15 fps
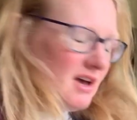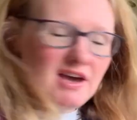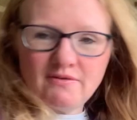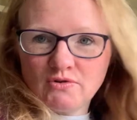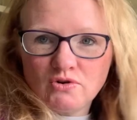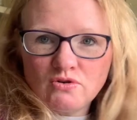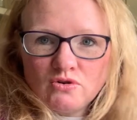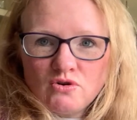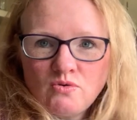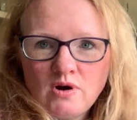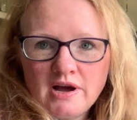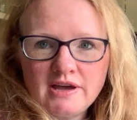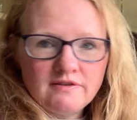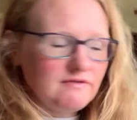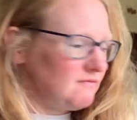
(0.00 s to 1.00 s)
Haven't got
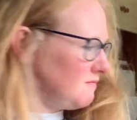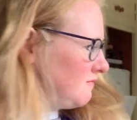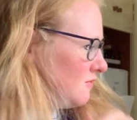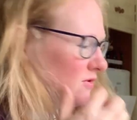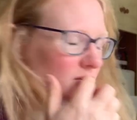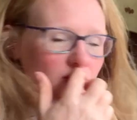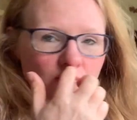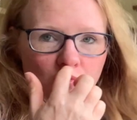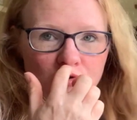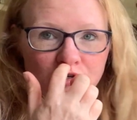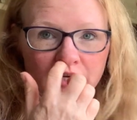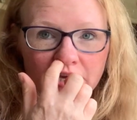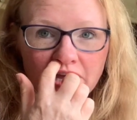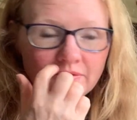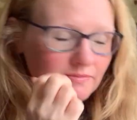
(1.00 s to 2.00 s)
quite a full
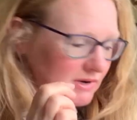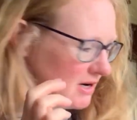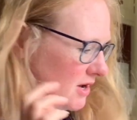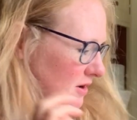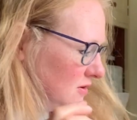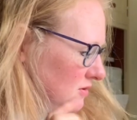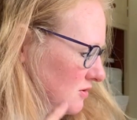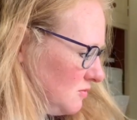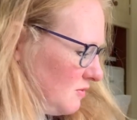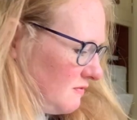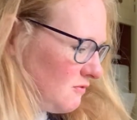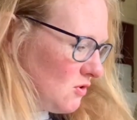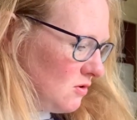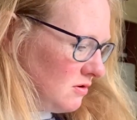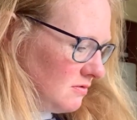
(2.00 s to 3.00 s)
washing up load.
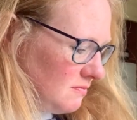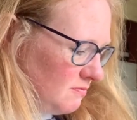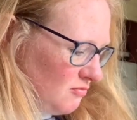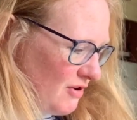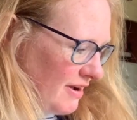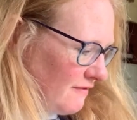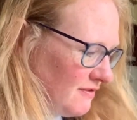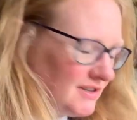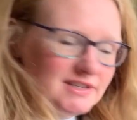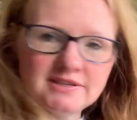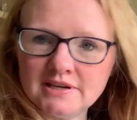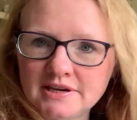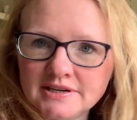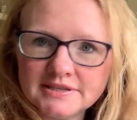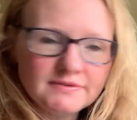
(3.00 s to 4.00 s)
We've got breakfast
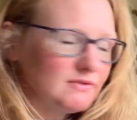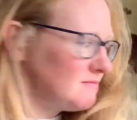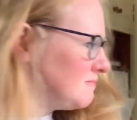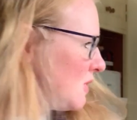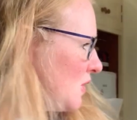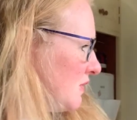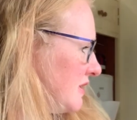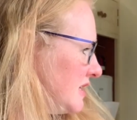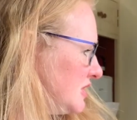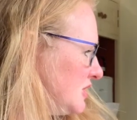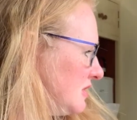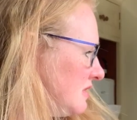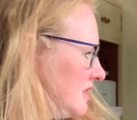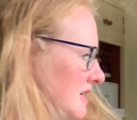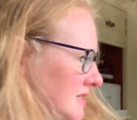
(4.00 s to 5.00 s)
things from porridge
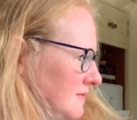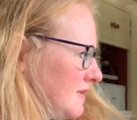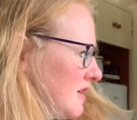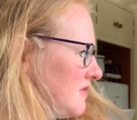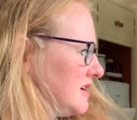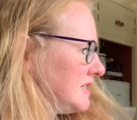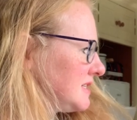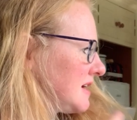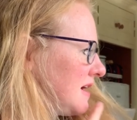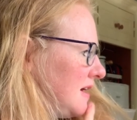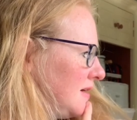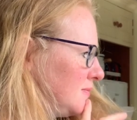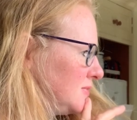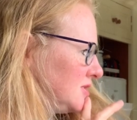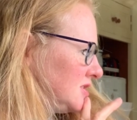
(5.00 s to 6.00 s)
and things, various
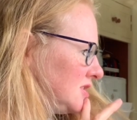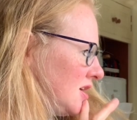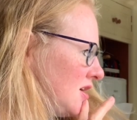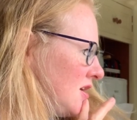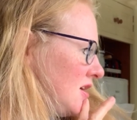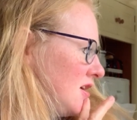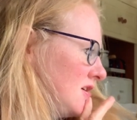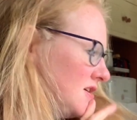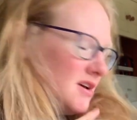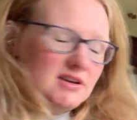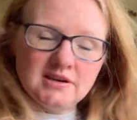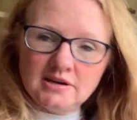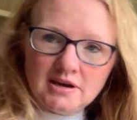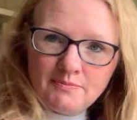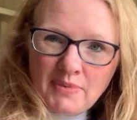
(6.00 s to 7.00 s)
cups,
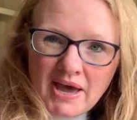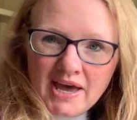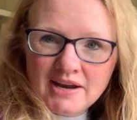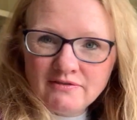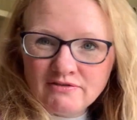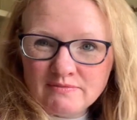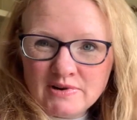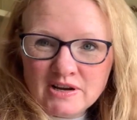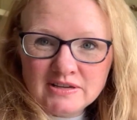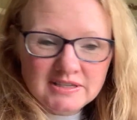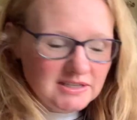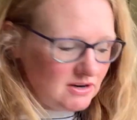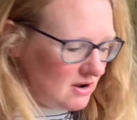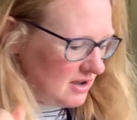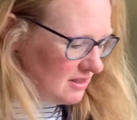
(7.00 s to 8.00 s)
a pan from
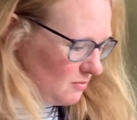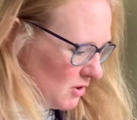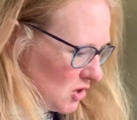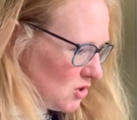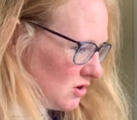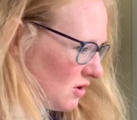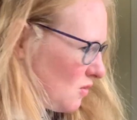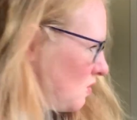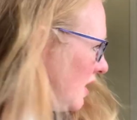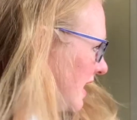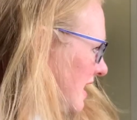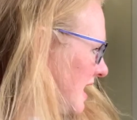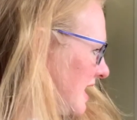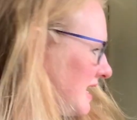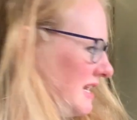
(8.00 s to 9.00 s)
last night that we couldn't quite
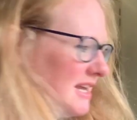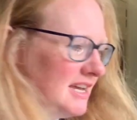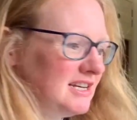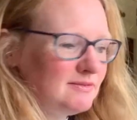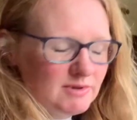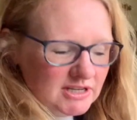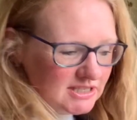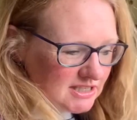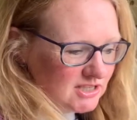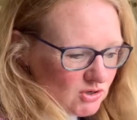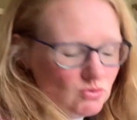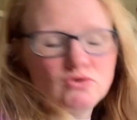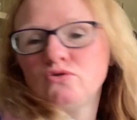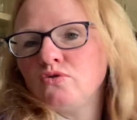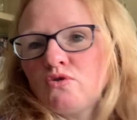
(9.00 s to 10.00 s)
get cleaned, but it's
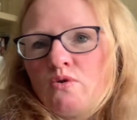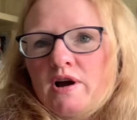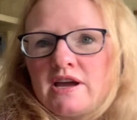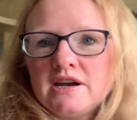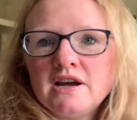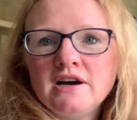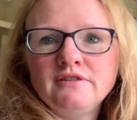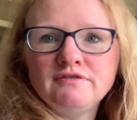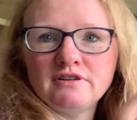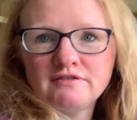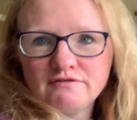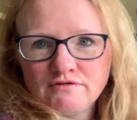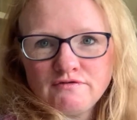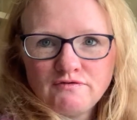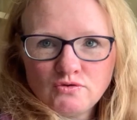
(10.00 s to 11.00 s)
still not quite enough
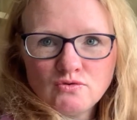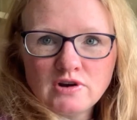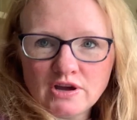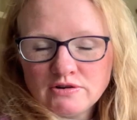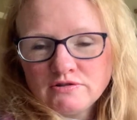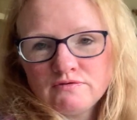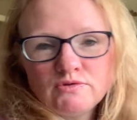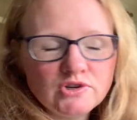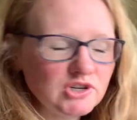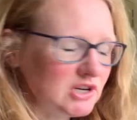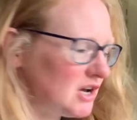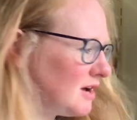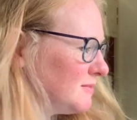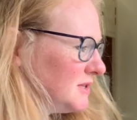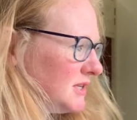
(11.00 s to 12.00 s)
for a full load of washing up.